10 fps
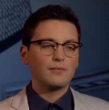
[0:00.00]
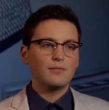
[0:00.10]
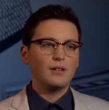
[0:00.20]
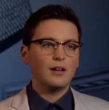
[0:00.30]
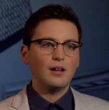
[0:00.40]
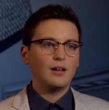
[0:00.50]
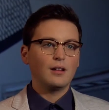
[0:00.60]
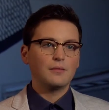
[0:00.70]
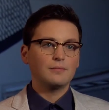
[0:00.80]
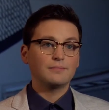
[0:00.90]

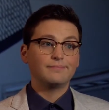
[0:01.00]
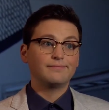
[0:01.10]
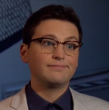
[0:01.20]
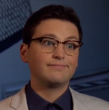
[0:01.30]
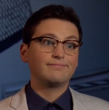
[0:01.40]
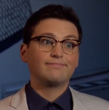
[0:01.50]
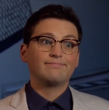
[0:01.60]
(no one is talking)